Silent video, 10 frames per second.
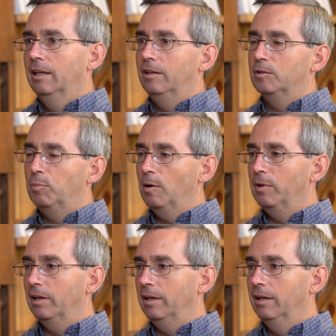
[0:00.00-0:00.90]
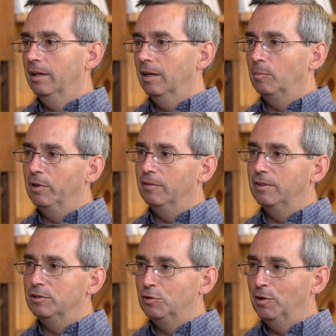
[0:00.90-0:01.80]
There's probably a, a bit of
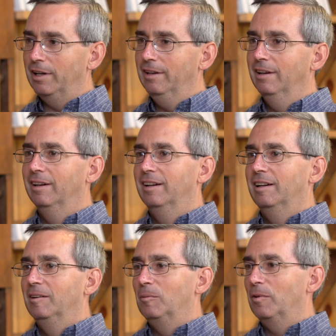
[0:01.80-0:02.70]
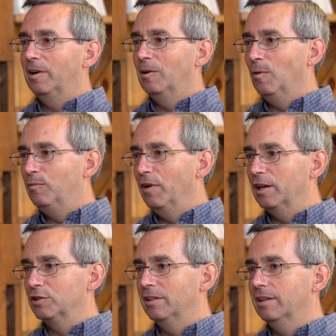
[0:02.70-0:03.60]
intrigue with our old
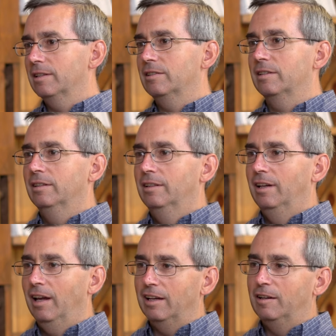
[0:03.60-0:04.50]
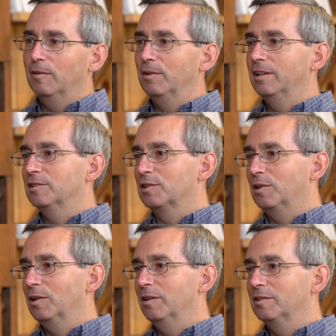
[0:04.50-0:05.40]
fashionedness, head covering,
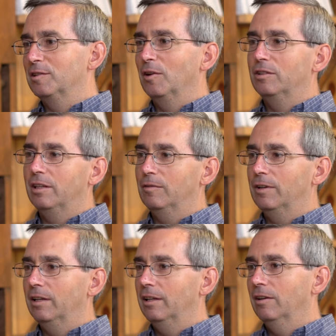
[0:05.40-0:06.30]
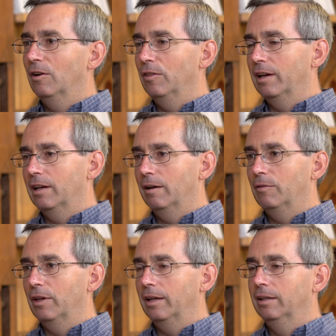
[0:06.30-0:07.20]
skirts, no TV, all that kind
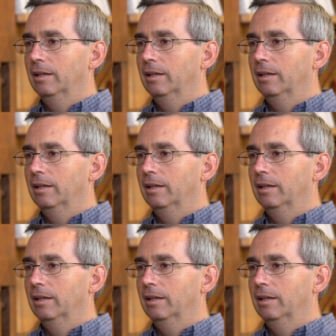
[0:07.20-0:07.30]
of thing.